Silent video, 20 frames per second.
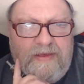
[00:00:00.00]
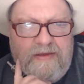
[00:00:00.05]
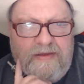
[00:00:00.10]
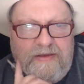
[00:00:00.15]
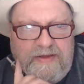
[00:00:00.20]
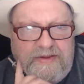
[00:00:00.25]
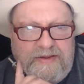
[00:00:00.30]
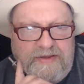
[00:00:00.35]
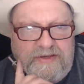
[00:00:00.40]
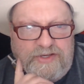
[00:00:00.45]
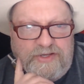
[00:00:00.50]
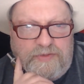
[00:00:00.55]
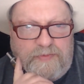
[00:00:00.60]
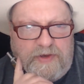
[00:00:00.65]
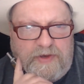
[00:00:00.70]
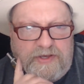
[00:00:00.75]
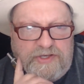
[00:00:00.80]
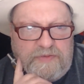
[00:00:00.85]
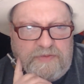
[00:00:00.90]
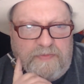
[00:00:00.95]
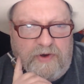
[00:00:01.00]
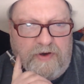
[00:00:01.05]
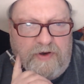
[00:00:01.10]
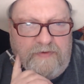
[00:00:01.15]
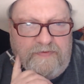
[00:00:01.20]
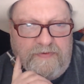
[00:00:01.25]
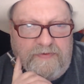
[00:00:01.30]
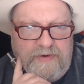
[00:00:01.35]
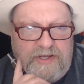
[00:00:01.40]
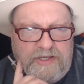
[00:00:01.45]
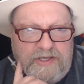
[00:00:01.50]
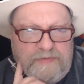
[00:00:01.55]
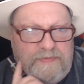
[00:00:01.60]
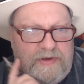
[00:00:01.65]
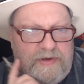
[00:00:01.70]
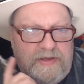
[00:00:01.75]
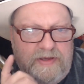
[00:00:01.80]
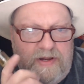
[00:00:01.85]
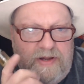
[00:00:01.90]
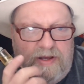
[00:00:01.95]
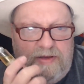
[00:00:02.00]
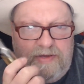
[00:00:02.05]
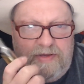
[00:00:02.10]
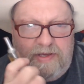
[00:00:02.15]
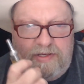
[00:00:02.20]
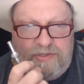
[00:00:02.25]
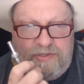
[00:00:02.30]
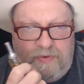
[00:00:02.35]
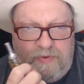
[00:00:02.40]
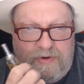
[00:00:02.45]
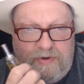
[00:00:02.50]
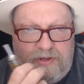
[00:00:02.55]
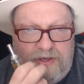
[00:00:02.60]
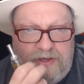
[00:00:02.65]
and it's a bit of spitefulness, but you know, it is what it